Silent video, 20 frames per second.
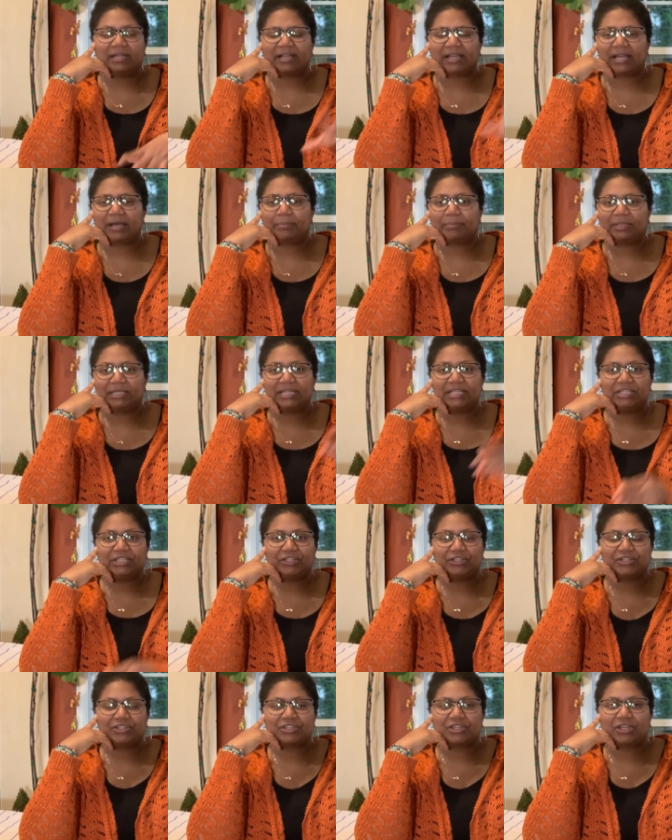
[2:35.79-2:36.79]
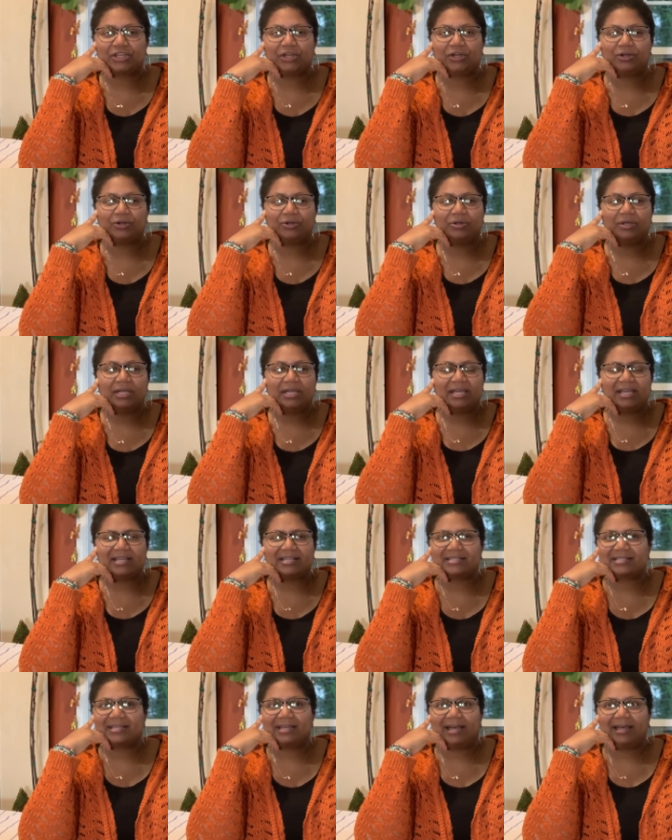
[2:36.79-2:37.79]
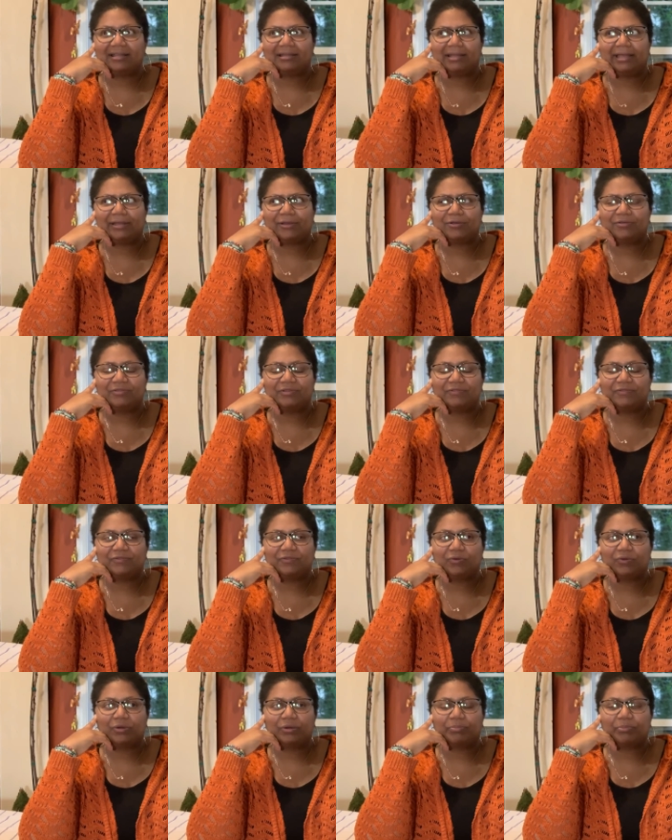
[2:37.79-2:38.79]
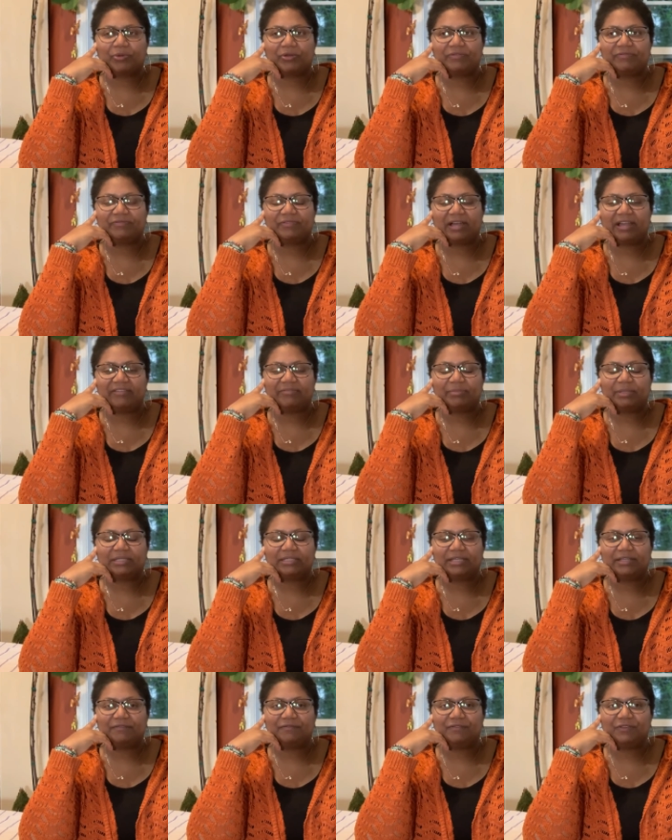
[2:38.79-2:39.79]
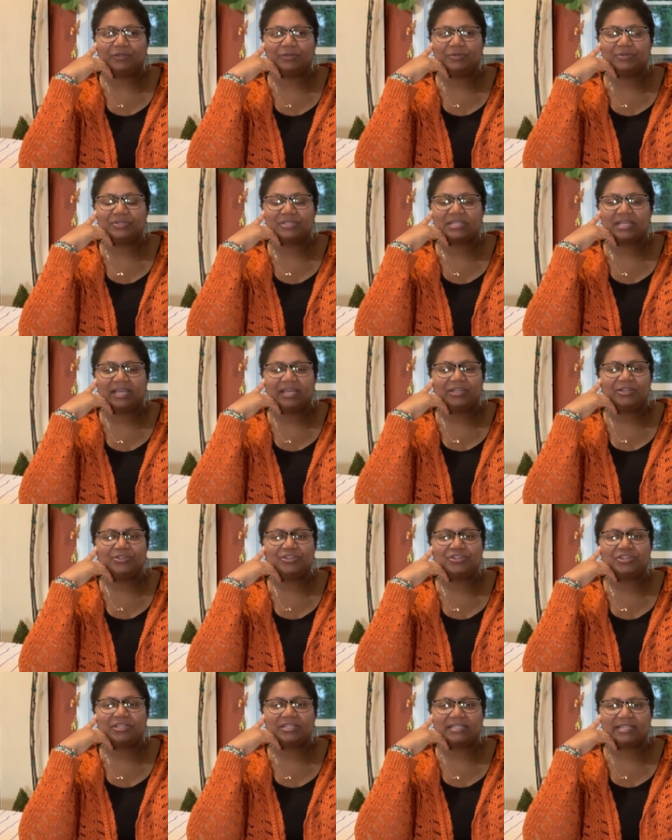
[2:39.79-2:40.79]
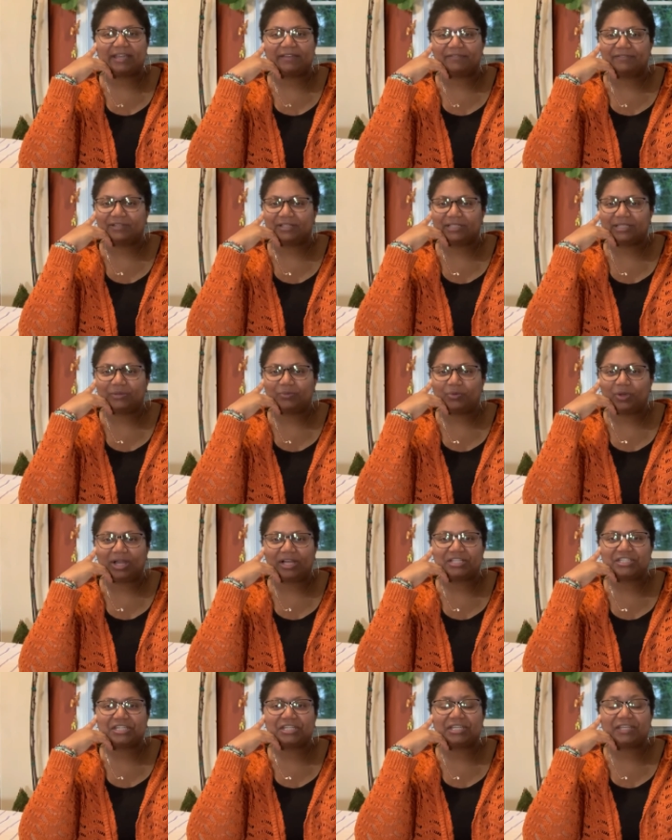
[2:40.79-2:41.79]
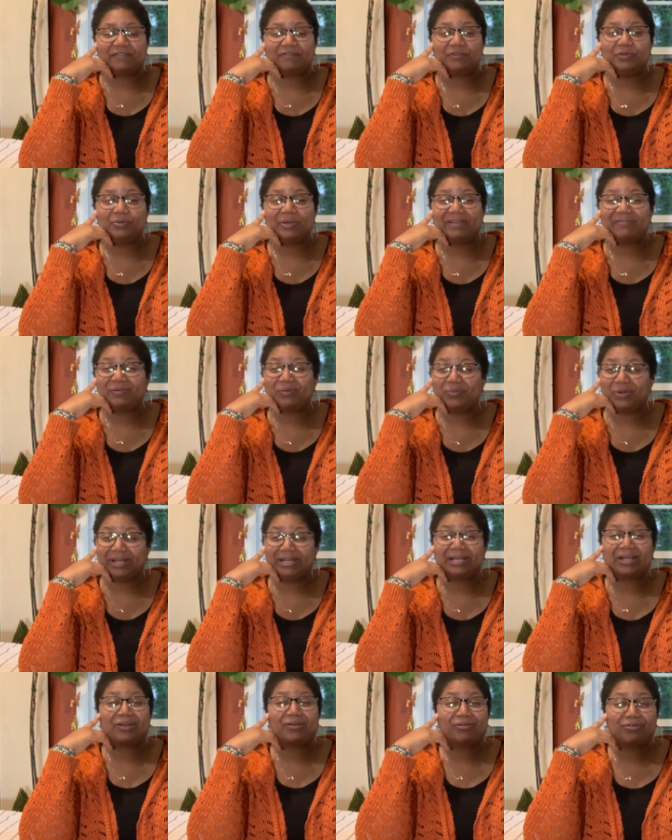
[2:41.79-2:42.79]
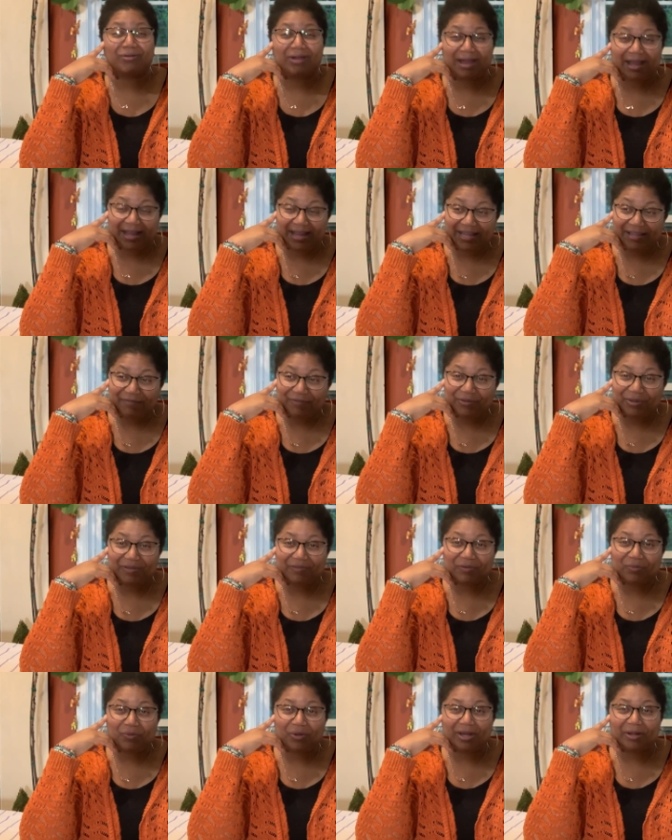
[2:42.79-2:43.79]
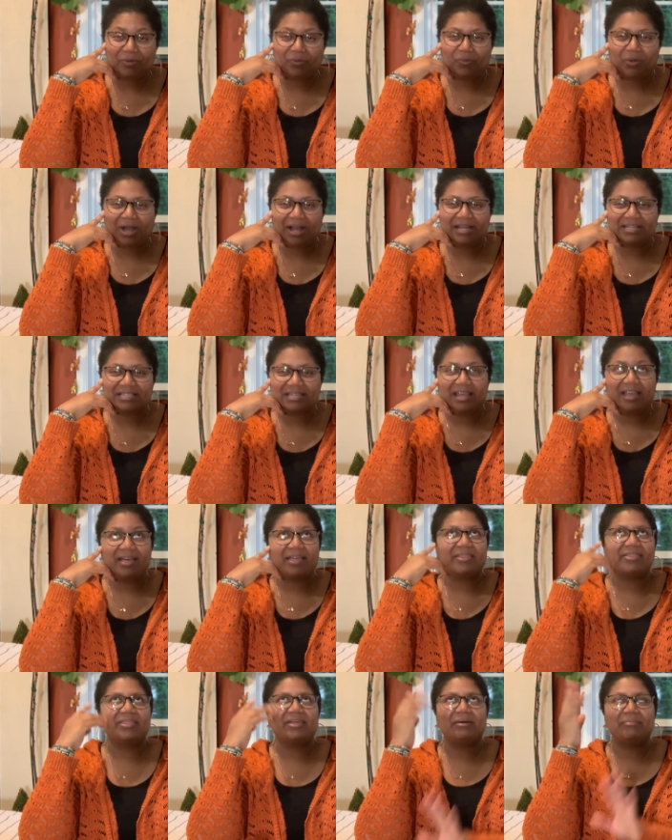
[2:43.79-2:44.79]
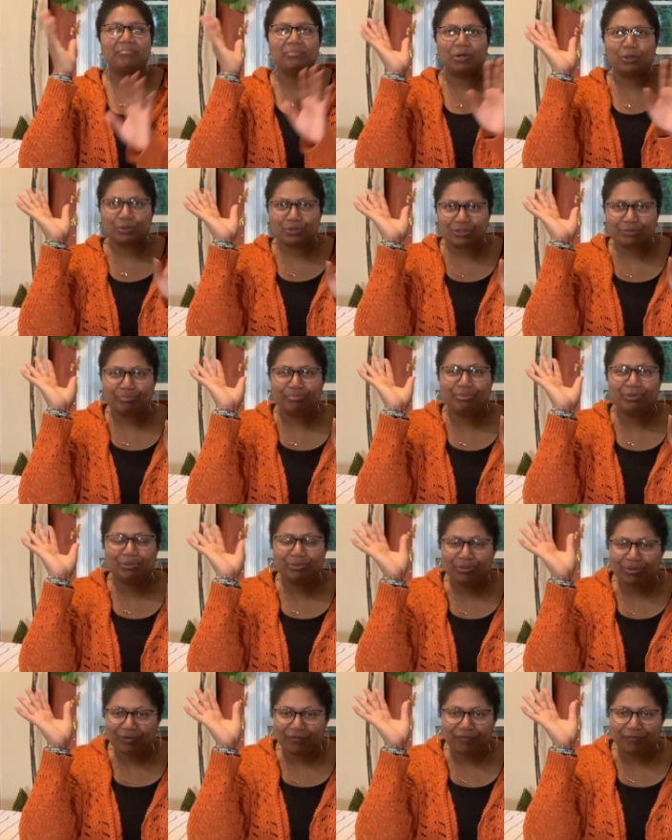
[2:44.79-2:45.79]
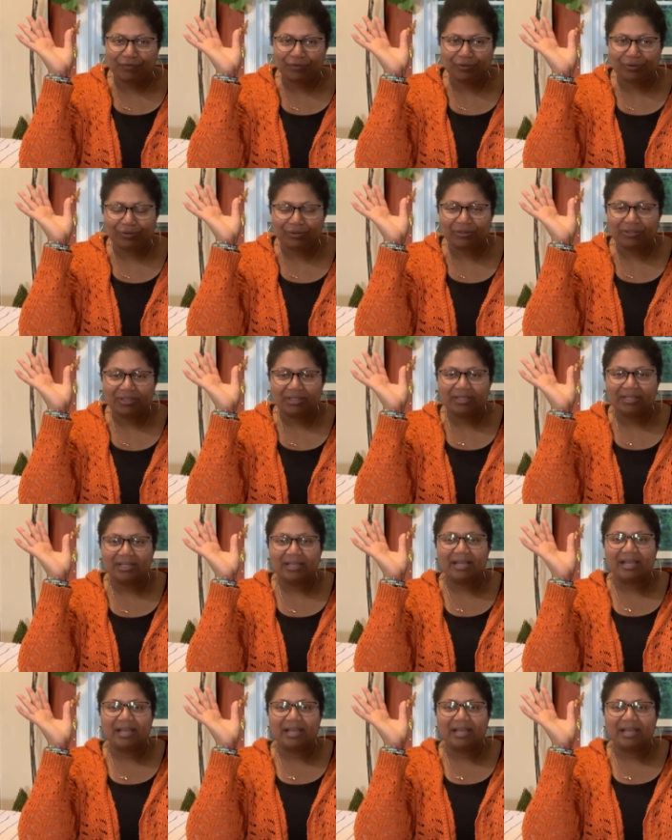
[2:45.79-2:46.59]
a couple of years ago. It's got like over 4.5 million views. You should definitely watch it. If you ever want to cry, if you ever want to watch the most beautiful